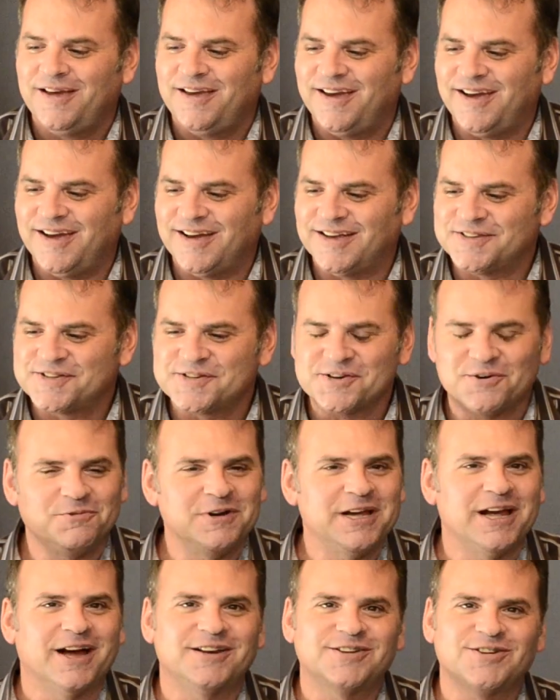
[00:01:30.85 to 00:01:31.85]
And so
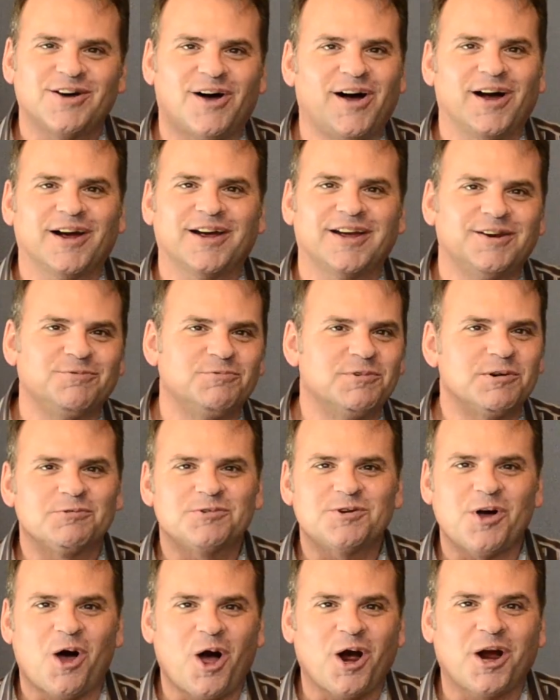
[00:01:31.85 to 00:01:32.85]
we got talking, and we were
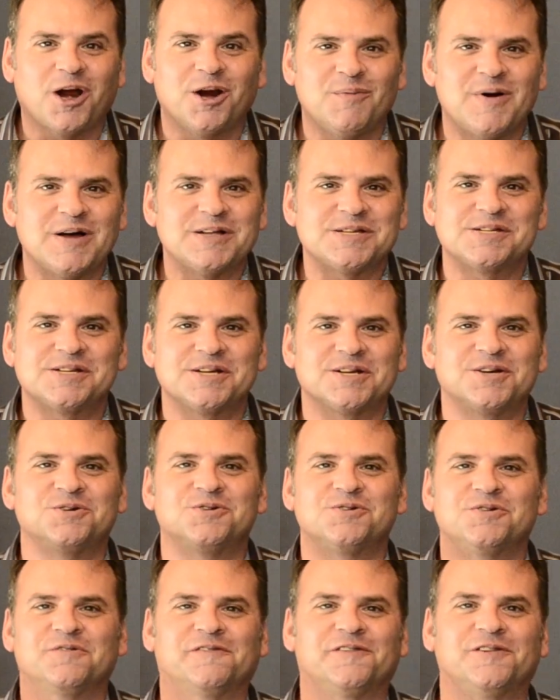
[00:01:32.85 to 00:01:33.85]
talking about
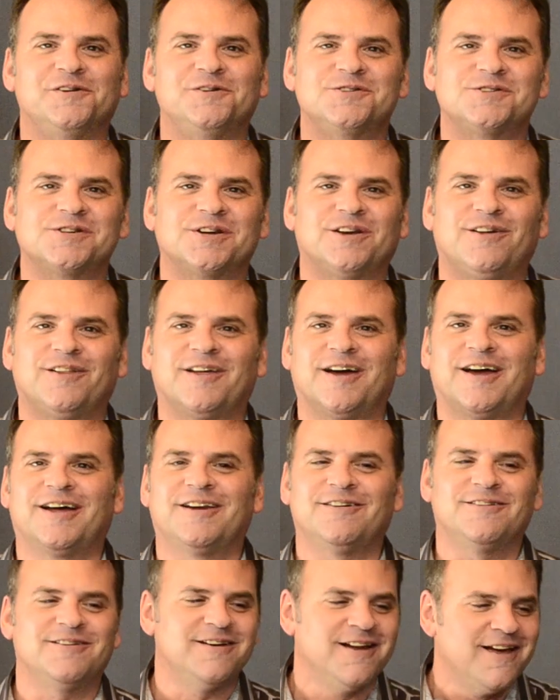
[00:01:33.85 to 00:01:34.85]
signature flutes and all
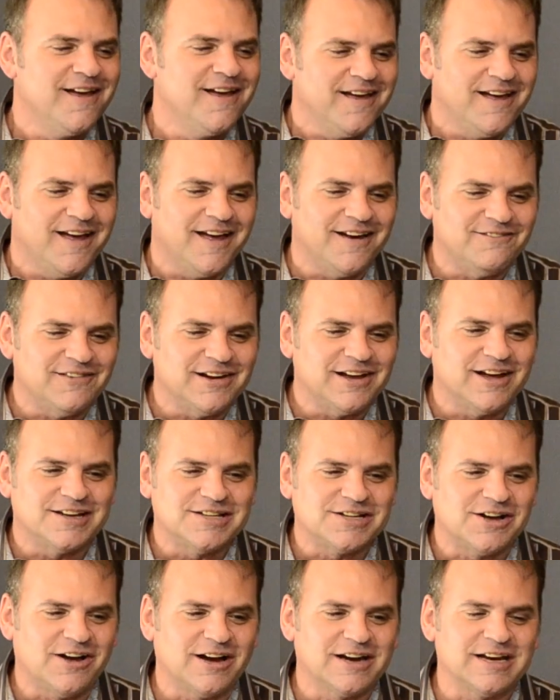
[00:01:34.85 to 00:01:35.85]
that, and we
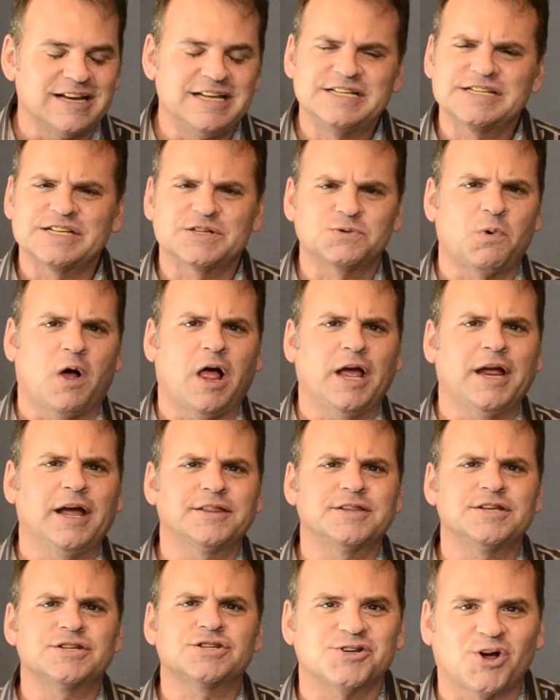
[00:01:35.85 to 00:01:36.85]
got talking. He says, well, I
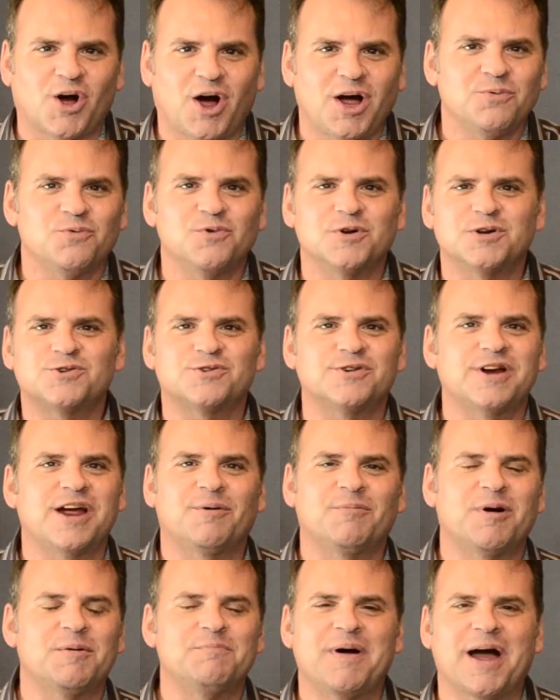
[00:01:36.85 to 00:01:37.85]
got this cottonwood tree
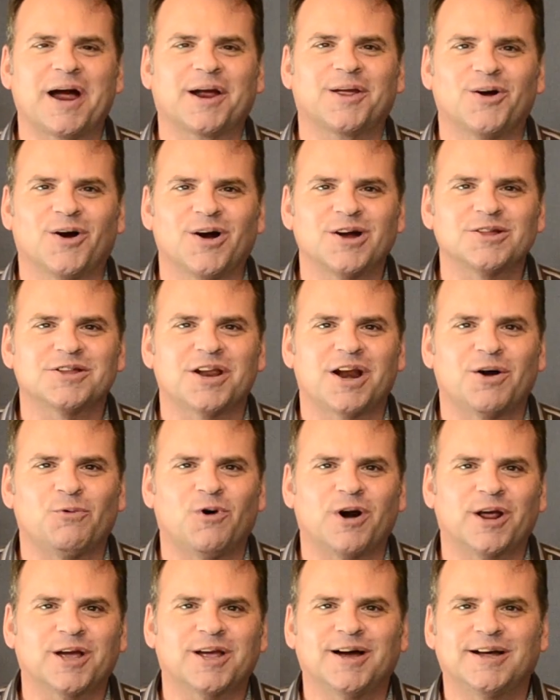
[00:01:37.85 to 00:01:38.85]
out in my backyard that I
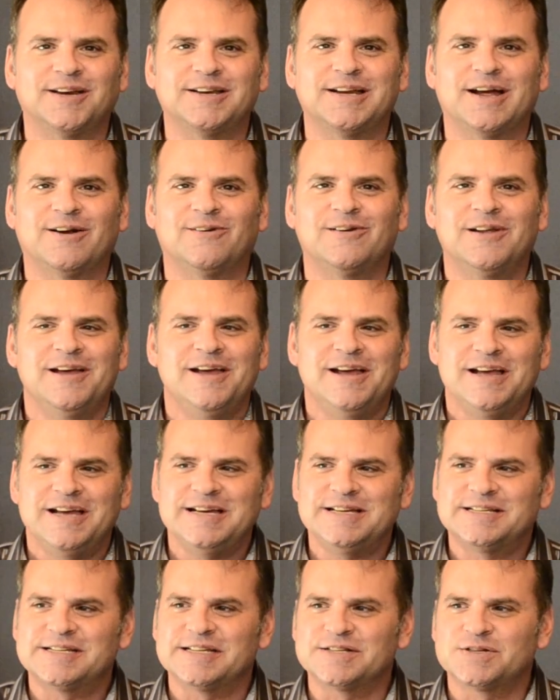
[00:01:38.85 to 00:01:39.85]
want to cut down.
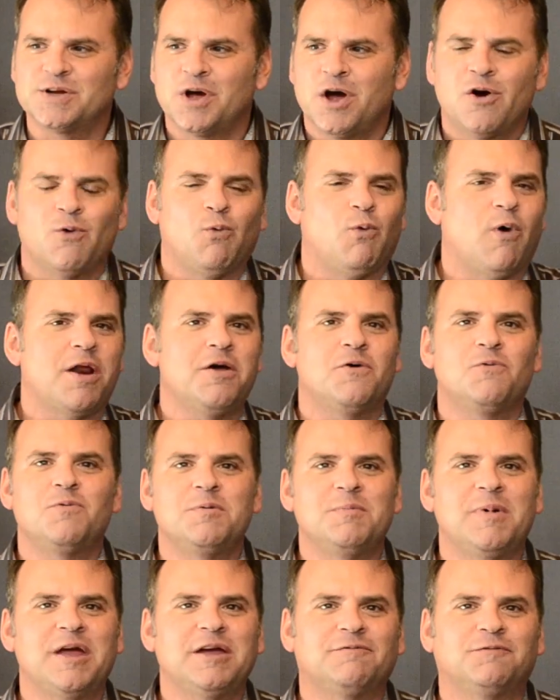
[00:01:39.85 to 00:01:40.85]
He says, why don't
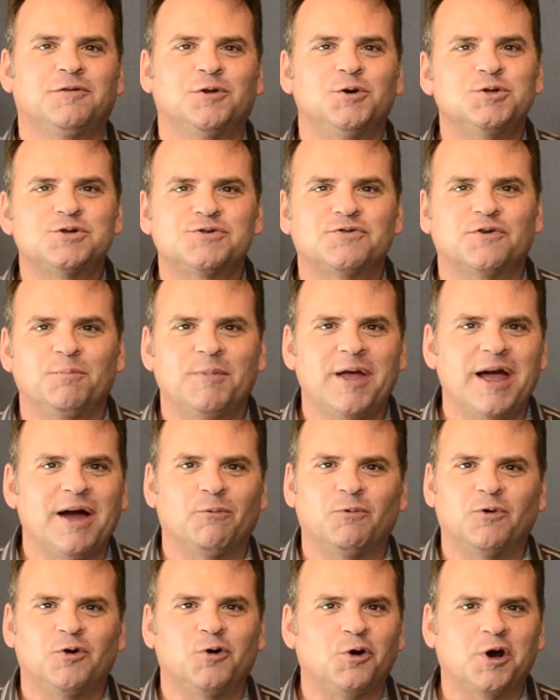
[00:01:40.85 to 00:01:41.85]
we make flutes from
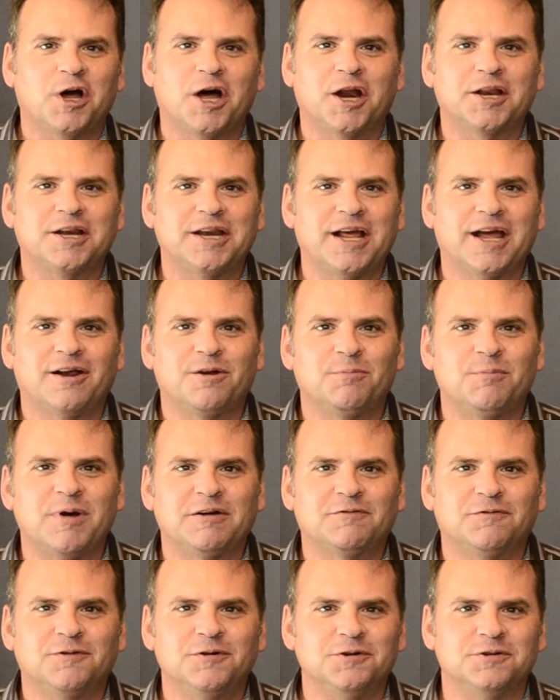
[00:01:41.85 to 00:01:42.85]
that? We'll go cut it down and
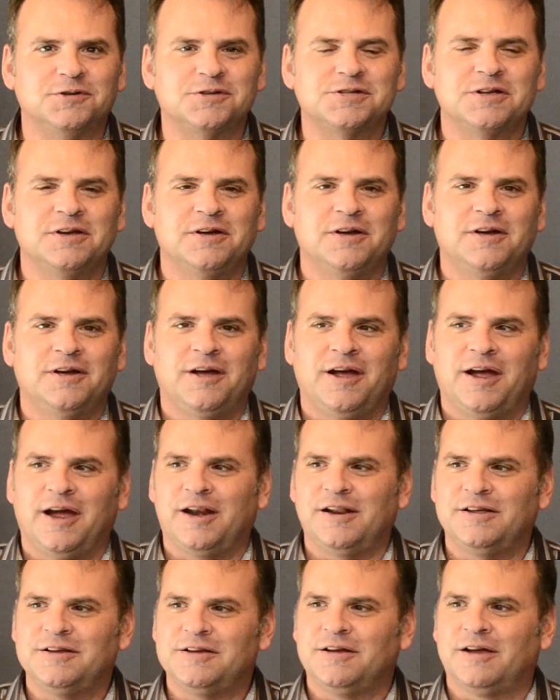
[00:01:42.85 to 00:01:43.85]
make flutes.
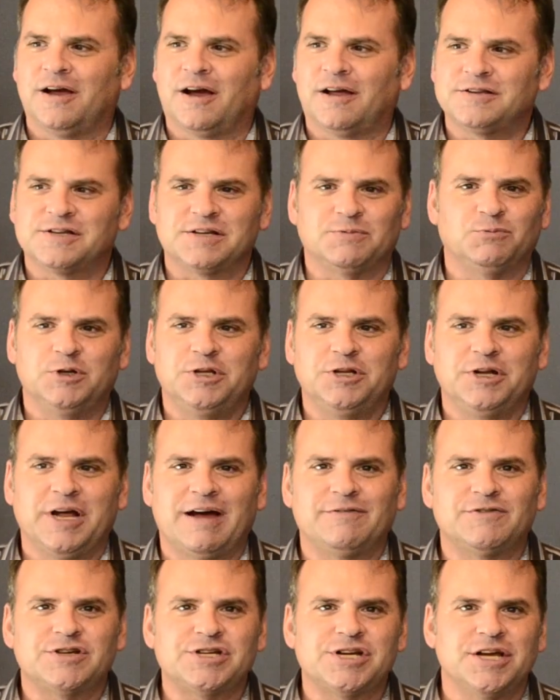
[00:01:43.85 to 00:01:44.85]
And I said, well, you
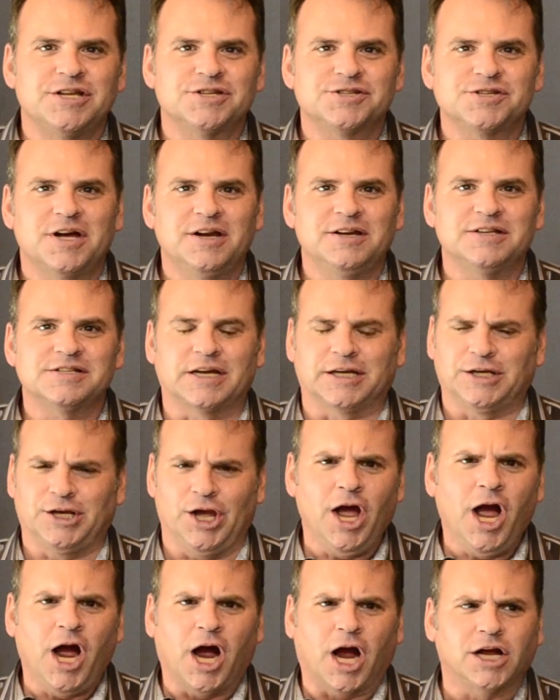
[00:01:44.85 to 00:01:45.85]
have a chainsaw? And he's like,
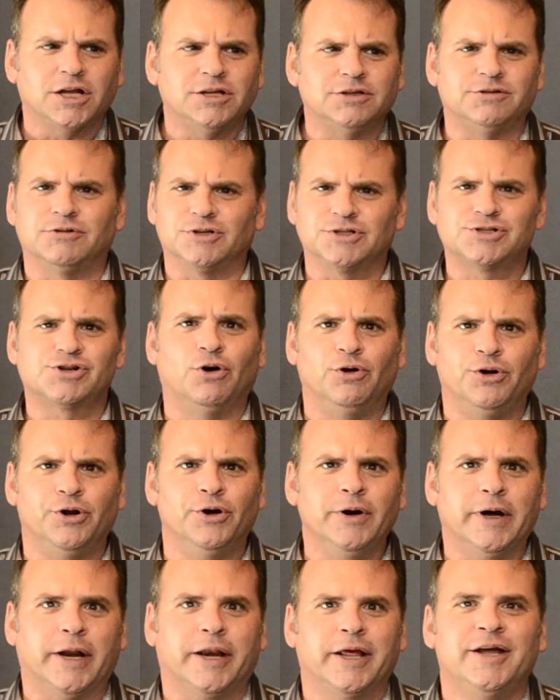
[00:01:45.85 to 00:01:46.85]
yeah, let's go
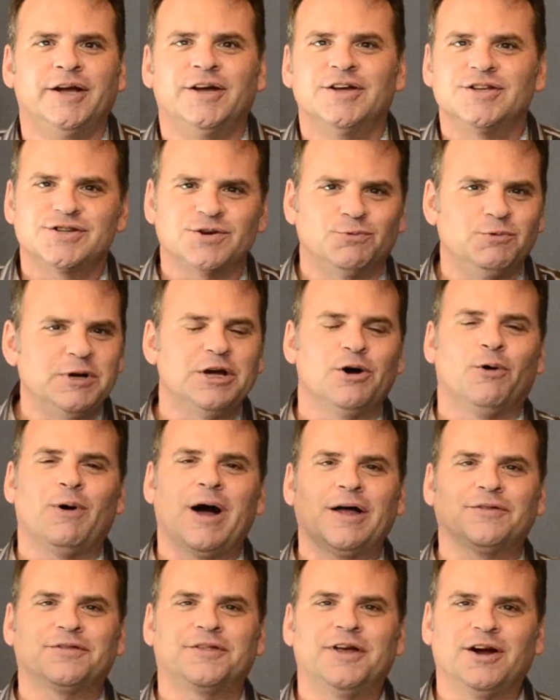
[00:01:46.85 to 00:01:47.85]
do it. So we go
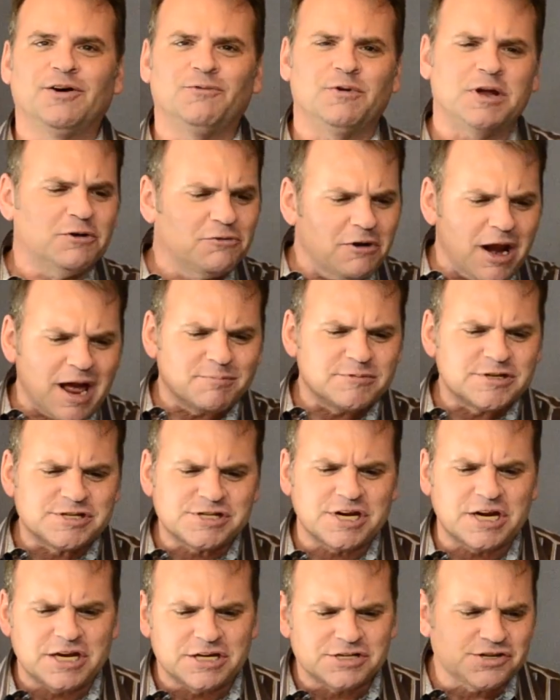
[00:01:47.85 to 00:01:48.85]
out there, we grab his
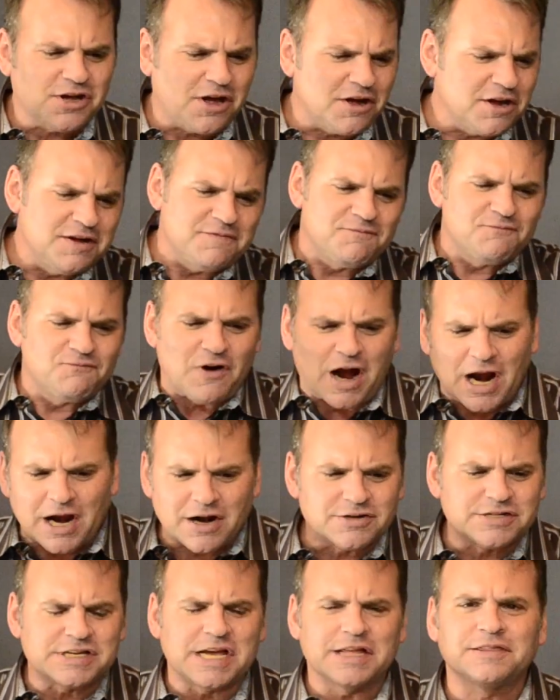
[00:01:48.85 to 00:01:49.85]
chainsaw, he
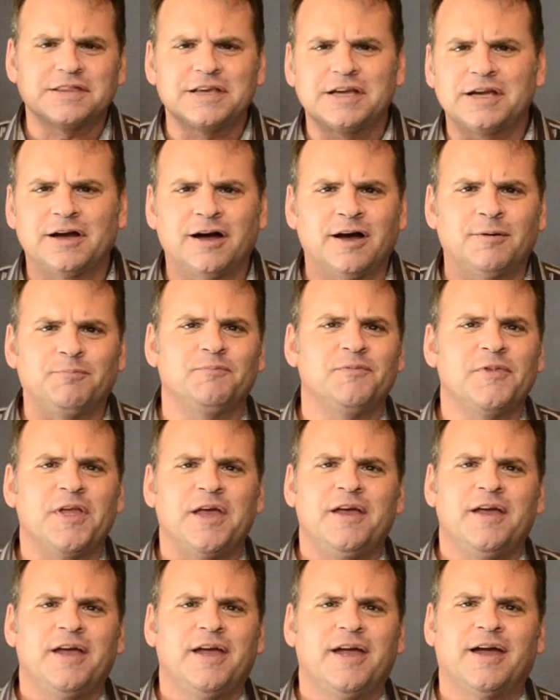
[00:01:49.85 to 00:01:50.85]
fires that thing up,
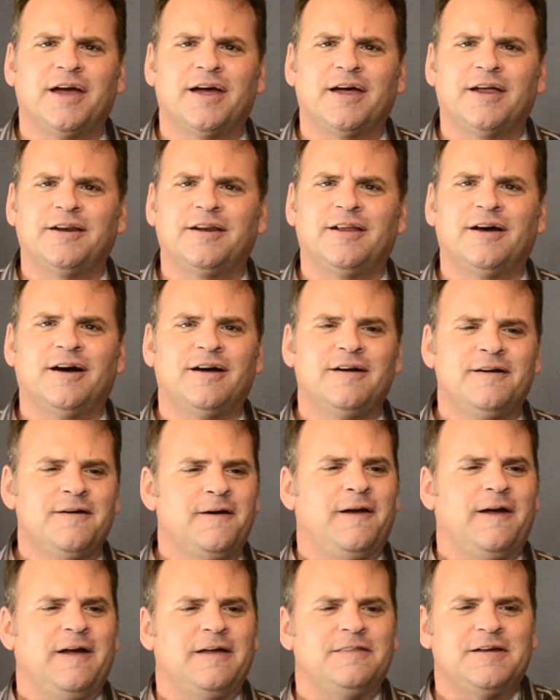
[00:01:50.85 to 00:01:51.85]
and
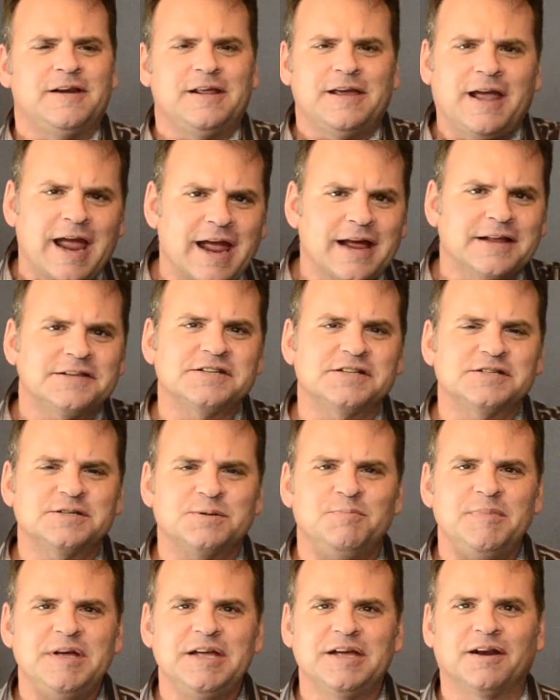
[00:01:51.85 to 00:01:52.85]
then he hands it
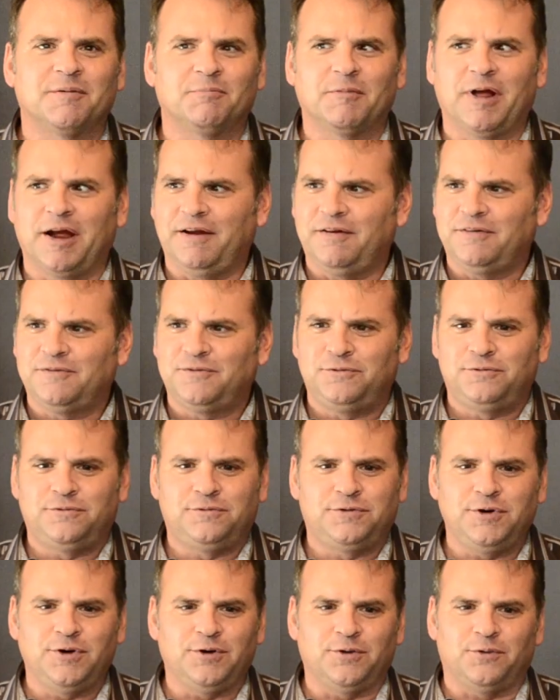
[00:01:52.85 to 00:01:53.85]
to me. I'm like,
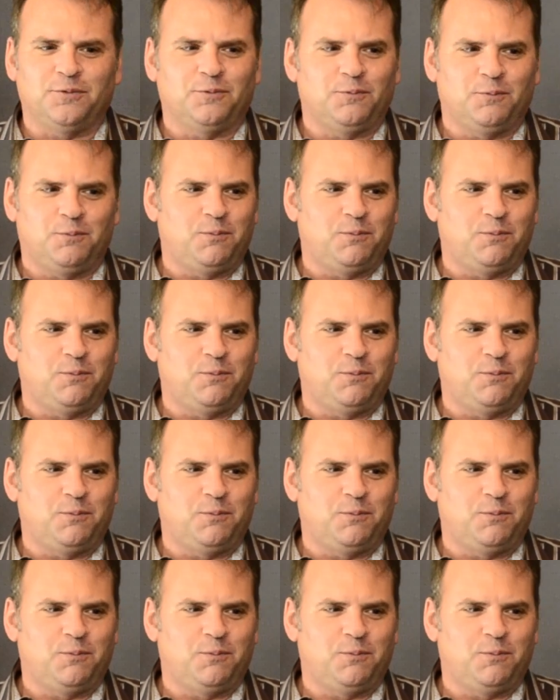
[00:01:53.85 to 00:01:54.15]
dude,